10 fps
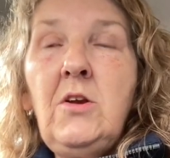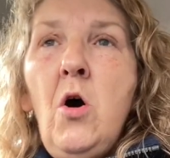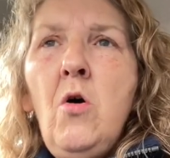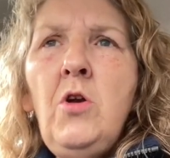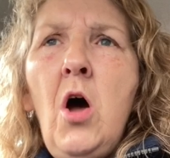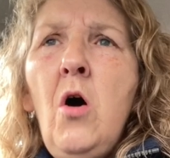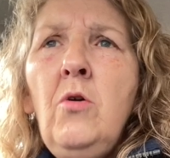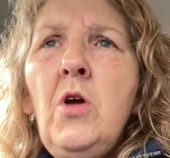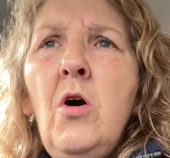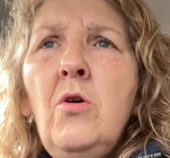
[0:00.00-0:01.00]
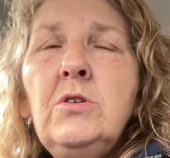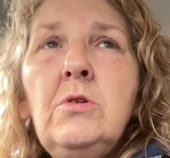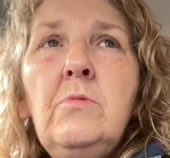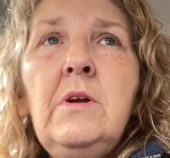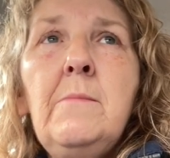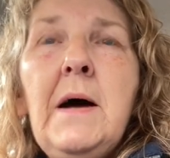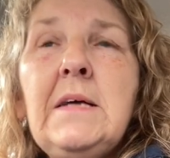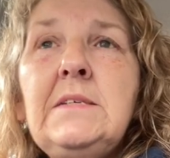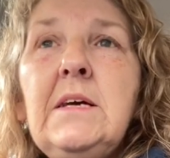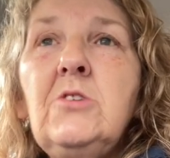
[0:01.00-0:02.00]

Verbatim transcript: no no no don't worry about it,